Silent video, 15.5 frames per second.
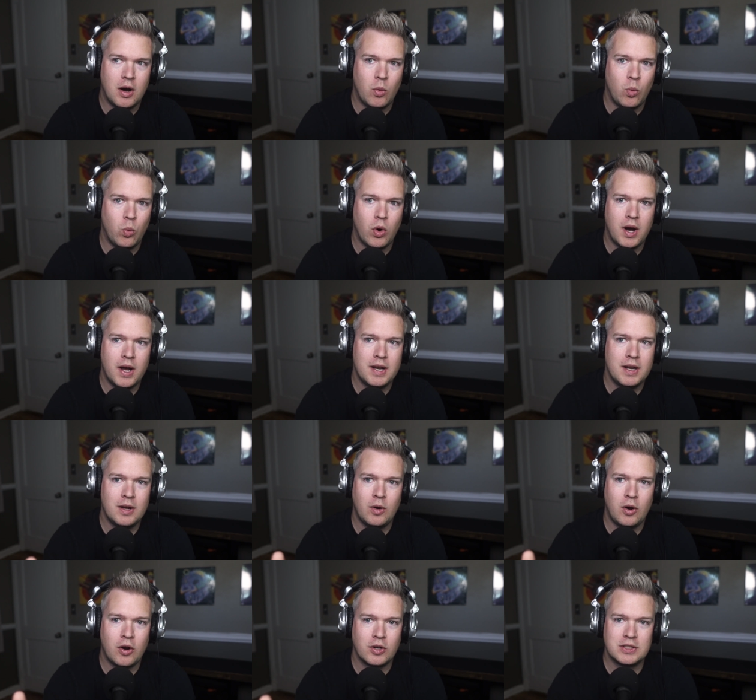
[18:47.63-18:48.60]
what
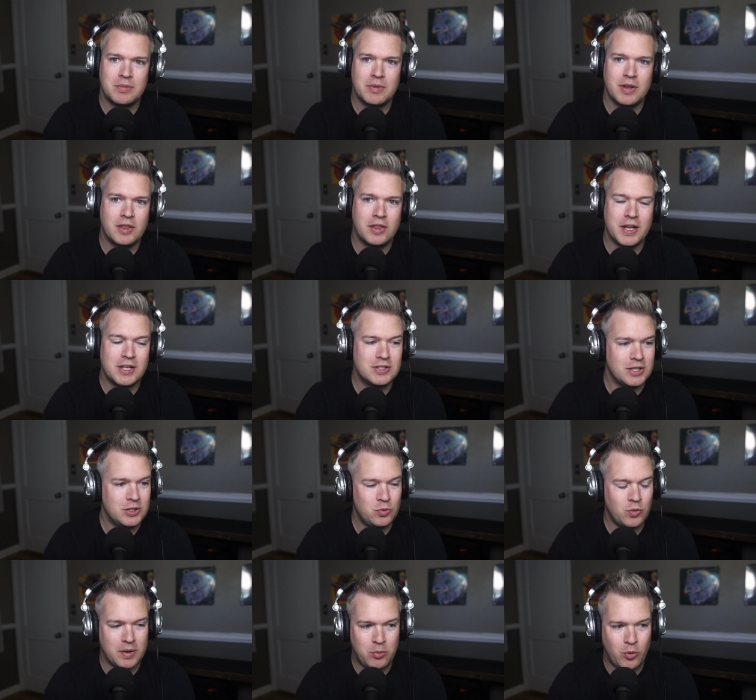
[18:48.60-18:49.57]
are some of the things that
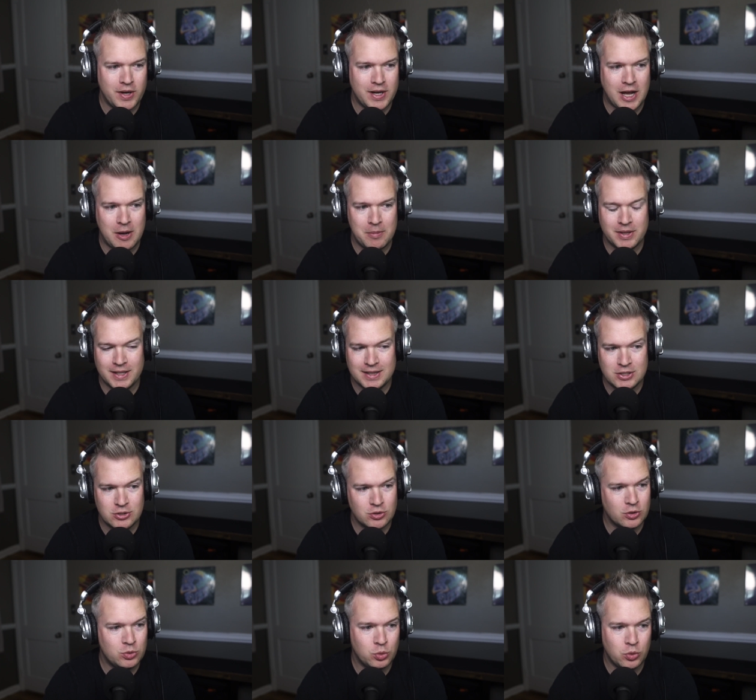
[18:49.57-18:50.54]
you'd want to point out? Be like, these are
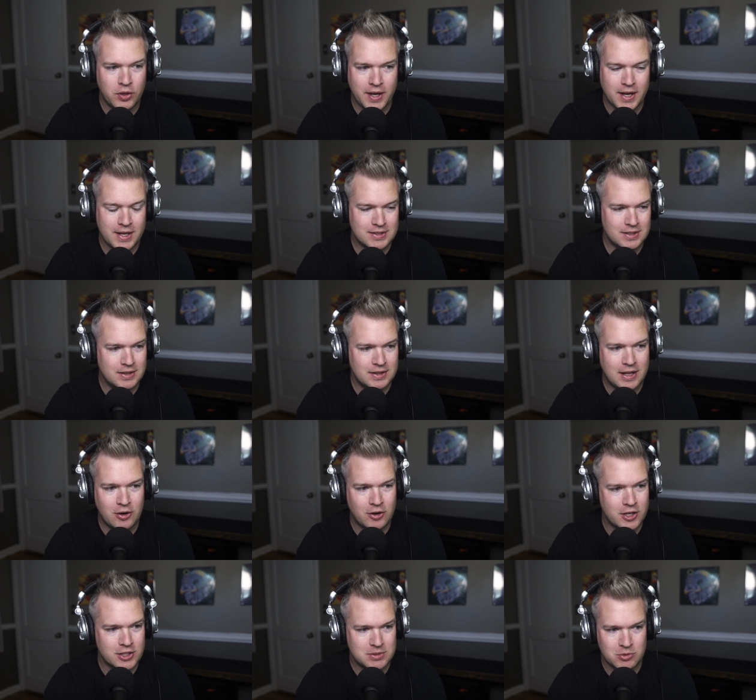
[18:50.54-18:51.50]
the cool things that our
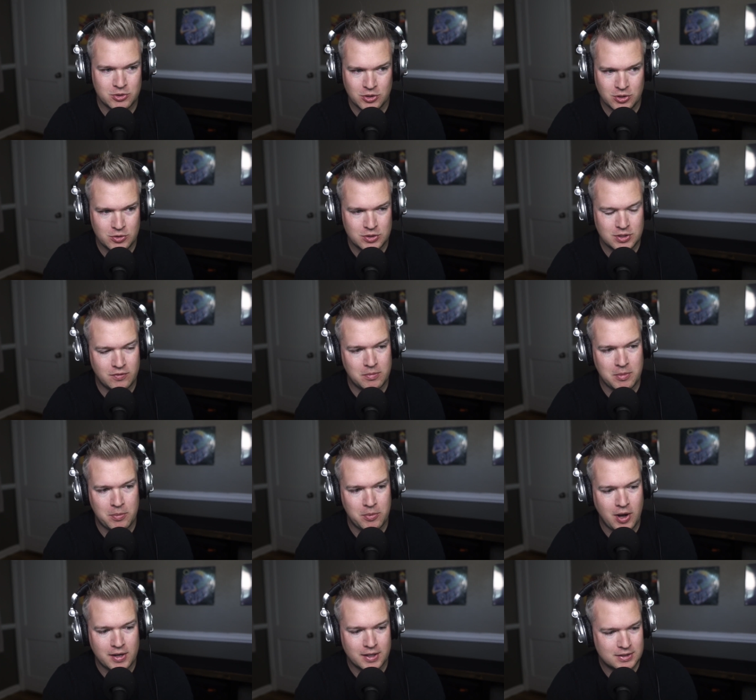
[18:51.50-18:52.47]
customers are using from our
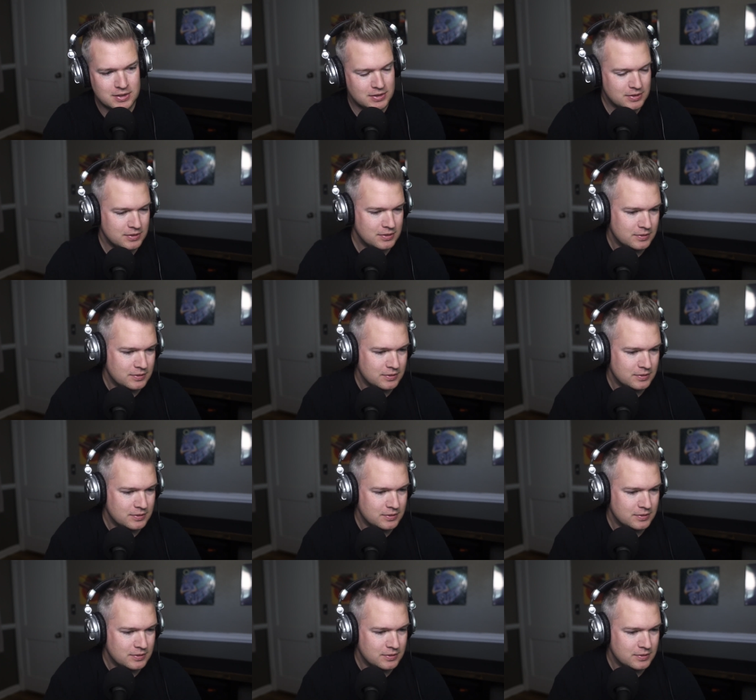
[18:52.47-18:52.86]
product.